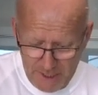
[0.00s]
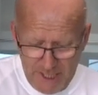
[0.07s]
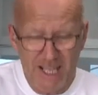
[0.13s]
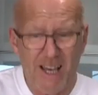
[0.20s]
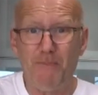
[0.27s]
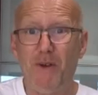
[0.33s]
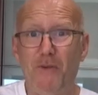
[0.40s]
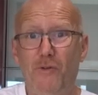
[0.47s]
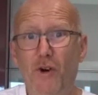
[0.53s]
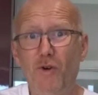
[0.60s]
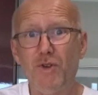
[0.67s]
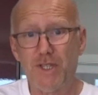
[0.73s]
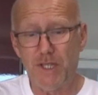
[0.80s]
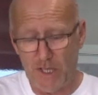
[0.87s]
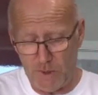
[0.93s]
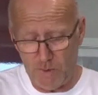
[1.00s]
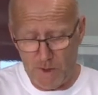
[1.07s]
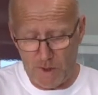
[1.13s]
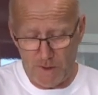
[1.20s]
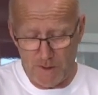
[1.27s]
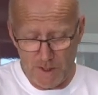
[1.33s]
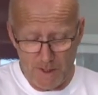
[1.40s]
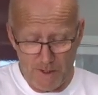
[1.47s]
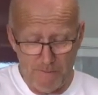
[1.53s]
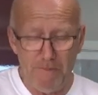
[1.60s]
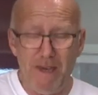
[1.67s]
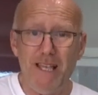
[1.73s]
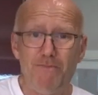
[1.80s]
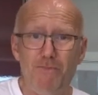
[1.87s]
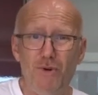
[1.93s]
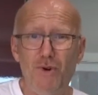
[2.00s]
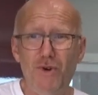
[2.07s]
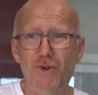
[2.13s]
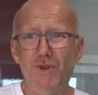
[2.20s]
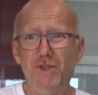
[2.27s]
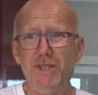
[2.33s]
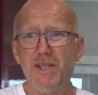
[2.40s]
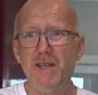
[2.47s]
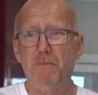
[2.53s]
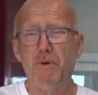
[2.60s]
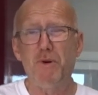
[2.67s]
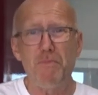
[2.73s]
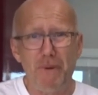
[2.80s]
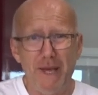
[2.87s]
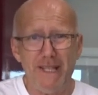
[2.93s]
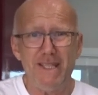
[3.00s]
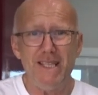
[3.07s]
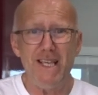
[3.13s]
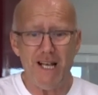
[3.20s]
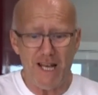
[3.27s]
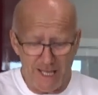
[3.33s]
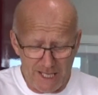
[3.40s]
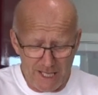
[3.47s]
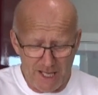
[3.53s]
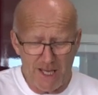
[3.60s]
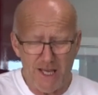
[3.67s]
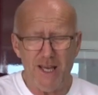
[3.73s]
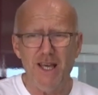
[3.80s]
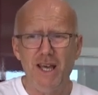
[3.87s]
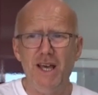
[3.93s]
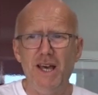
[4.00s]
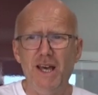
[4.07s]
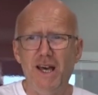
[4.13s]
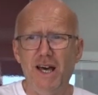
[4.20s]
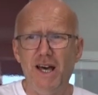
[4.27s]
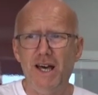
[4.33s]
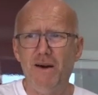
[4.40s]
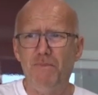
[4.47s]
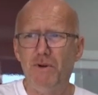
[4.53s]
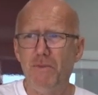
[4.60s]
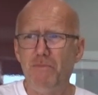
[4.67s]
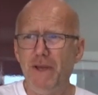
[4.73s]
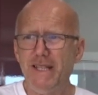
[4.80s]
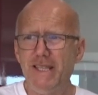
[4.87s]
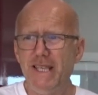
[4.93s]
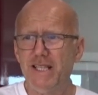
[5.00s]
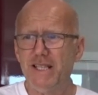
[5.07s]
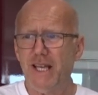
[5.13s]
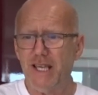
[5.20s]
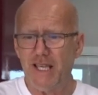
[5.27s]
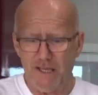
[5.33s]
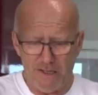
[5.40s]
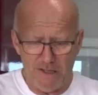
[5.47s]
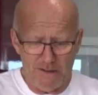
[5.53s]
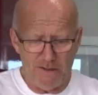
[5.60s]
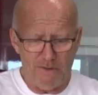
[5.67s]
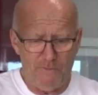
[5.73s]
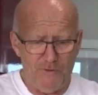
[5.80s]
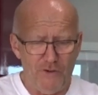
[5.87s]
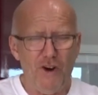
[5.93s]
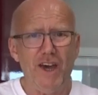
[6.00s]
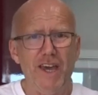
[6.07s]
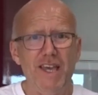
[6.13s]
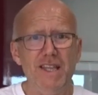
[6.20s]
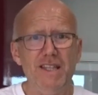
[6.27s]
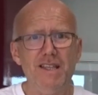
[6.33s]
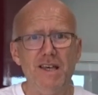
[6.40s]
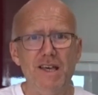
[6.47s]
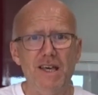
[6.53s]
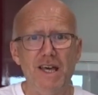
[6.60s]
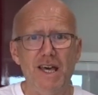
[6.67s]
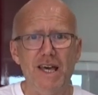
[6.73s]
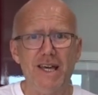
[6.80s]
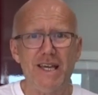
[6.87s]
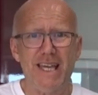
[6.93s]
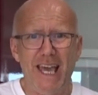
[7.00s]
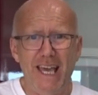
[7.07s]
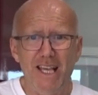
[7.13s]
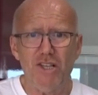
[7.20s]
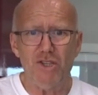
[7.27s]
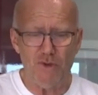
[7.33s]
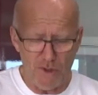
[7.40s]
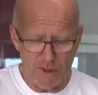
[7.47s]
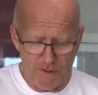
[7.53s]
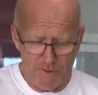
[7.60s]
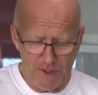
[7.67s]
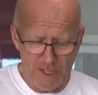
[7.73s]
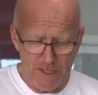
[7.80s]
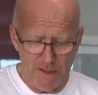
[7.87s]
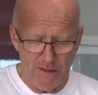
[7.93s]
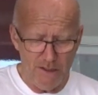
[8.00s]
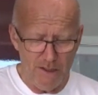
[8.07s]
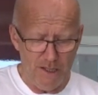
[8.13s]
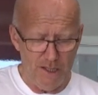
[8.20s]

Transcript: This can be frozen as well meatballs, polpetti, like a, uh, uh, polpetti is like a fried uh, cake sort of thing.